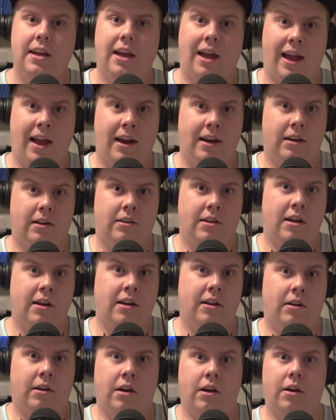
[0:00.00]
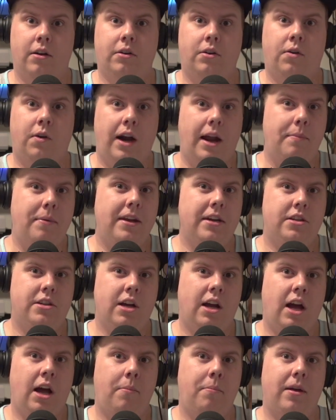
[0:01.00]
had done another crappy
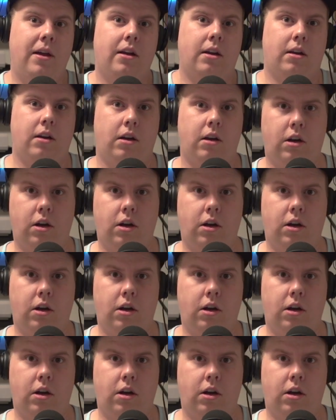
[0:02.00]
job at